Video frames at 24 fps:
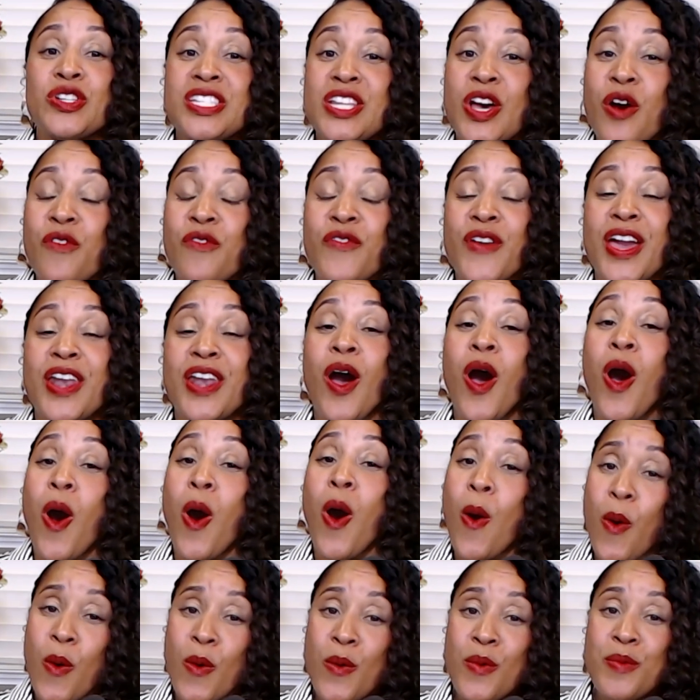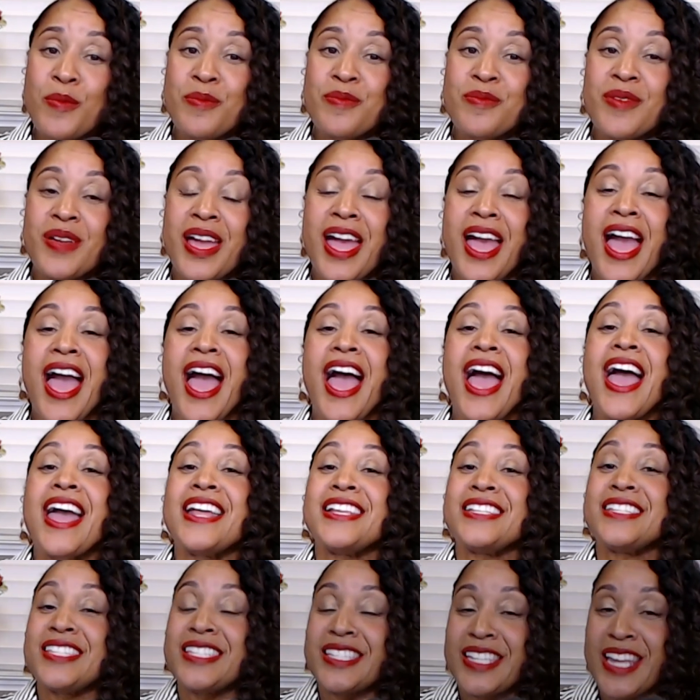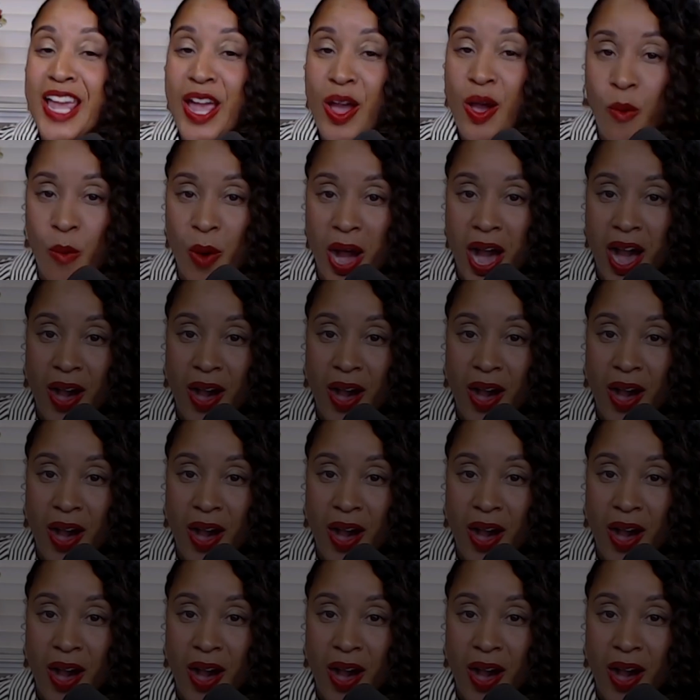yourself at home, and stay a